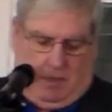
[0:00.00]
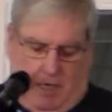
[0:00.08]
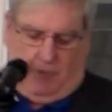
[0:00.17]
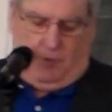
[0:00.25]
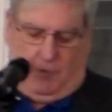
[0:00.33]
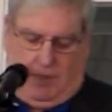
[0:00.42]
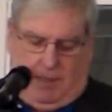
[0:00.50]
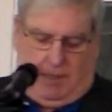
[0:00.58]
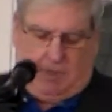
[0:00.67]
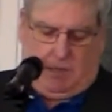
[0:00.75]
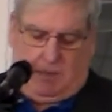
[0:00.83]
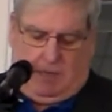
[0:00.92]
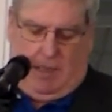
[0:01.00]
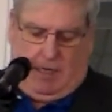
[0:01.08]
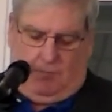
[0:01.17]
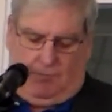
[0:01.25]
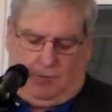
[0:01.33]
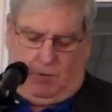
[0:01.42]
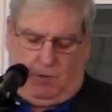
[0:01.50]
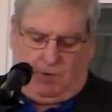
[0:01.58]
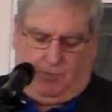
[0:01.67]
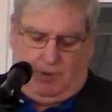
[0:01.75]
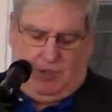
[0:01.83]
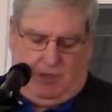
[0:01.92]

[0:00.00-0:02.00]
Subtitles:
gathered eggs, canned fruits for